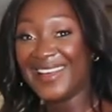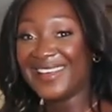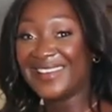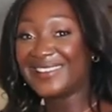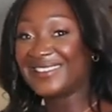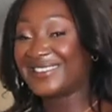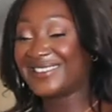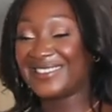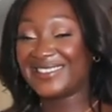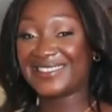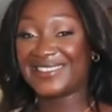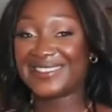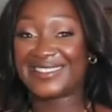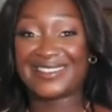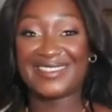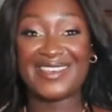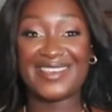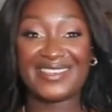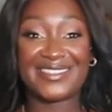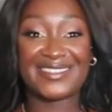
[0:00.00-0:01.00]
she's
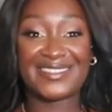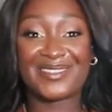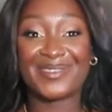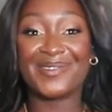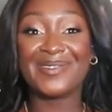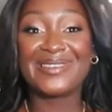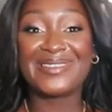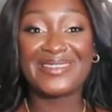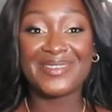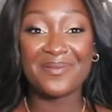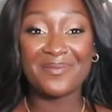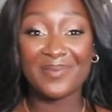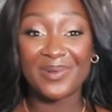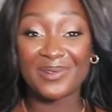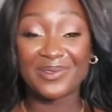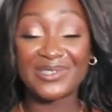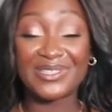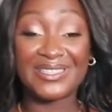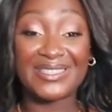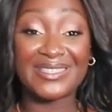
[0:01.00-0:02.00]
she's so
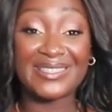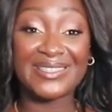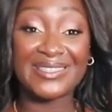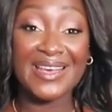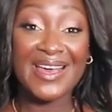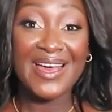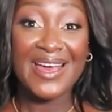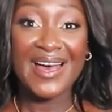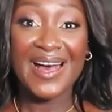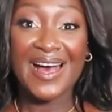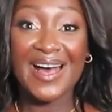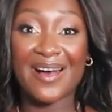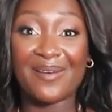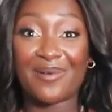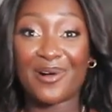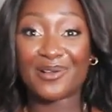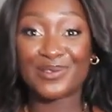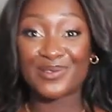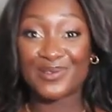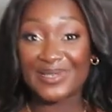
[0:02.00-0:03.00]
simple. She's um,
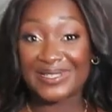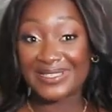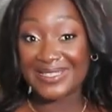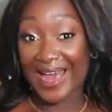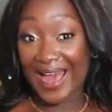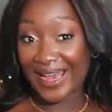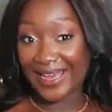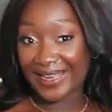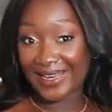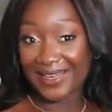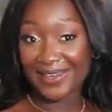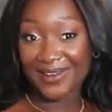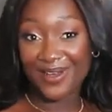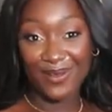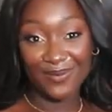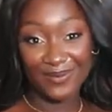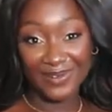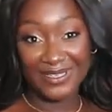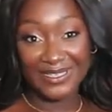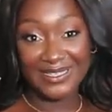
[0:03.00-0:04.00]
also satin,
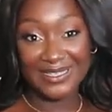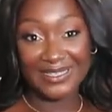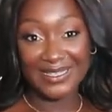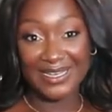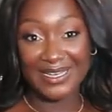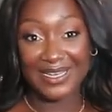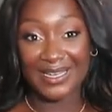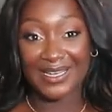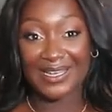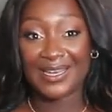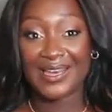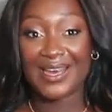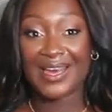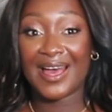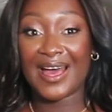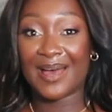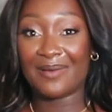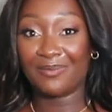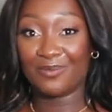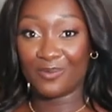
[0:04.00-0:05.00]
obviously.
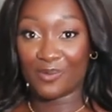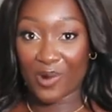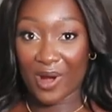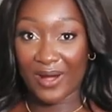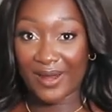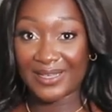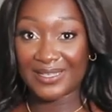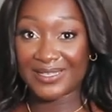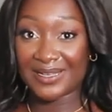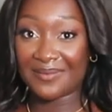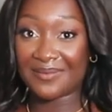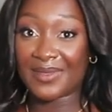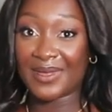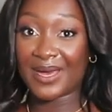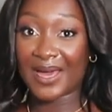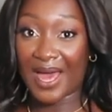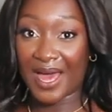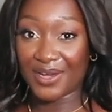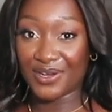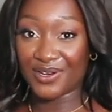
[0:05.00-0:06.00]
I'm wearing something
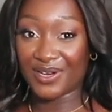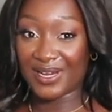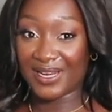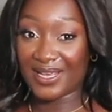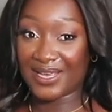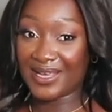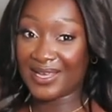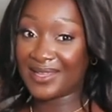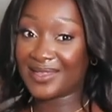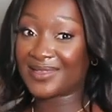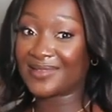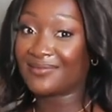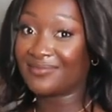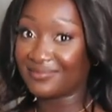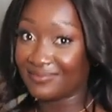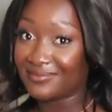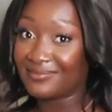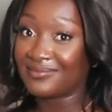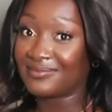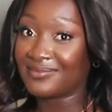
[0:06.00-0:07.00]
underneath,
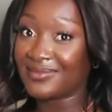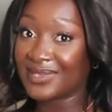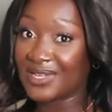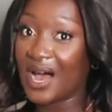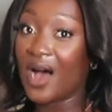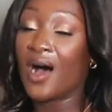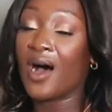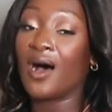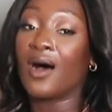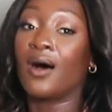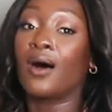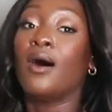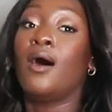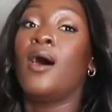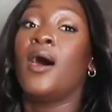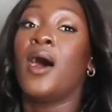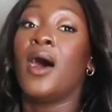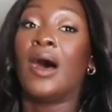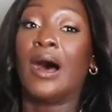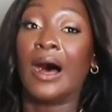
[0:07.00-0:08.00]
duh.
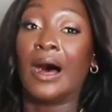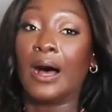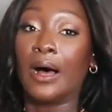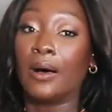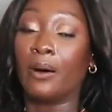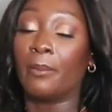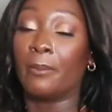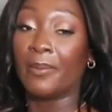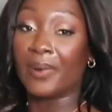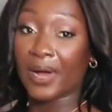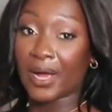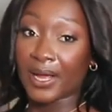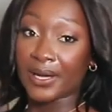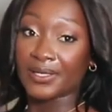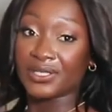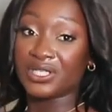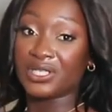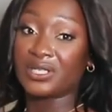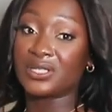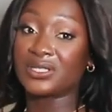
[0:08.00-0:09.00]
Uh, but
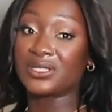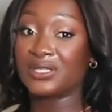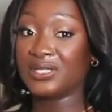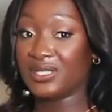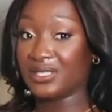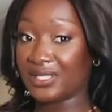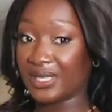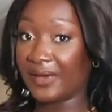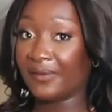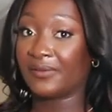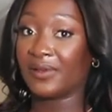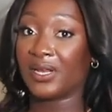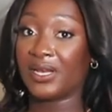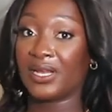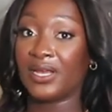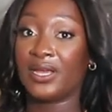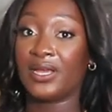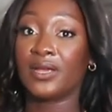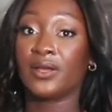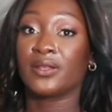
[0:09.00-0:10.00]
she's
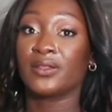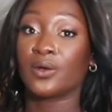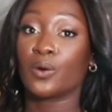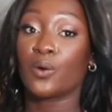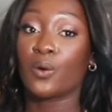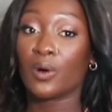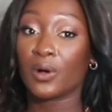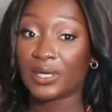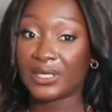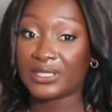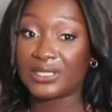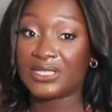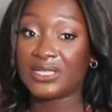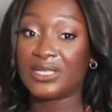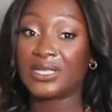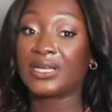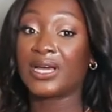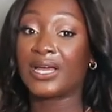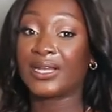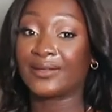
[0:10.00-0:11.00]
definitely the quality
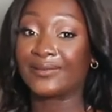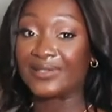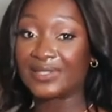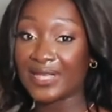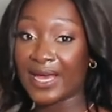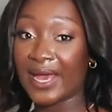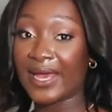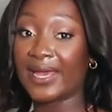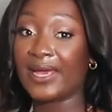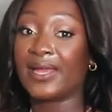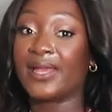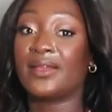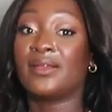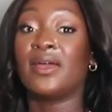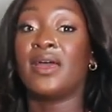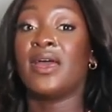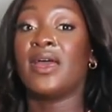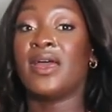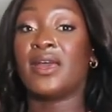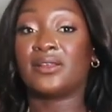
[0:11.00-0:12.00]
kind of satin.
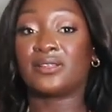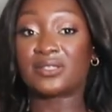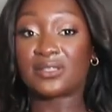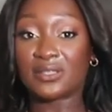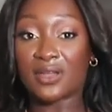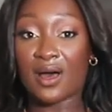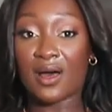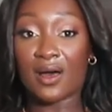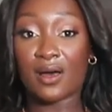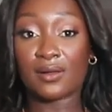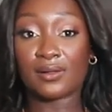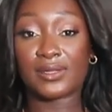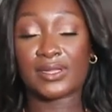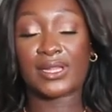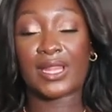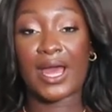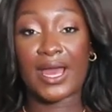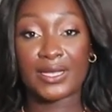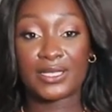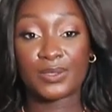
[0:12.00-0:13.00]
It's not
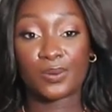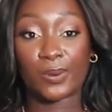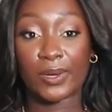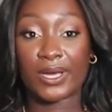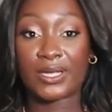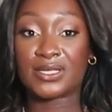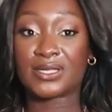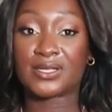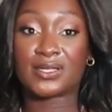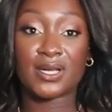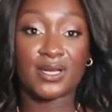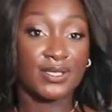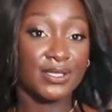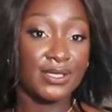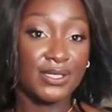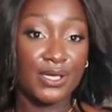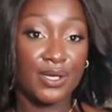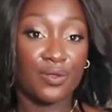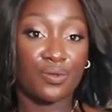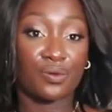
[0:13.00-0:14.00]
lightweight. It's not
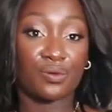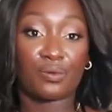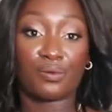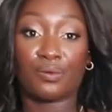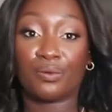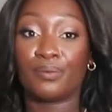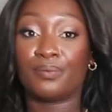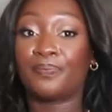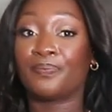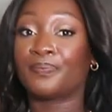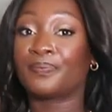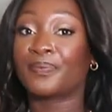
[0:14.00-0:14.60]
see-through.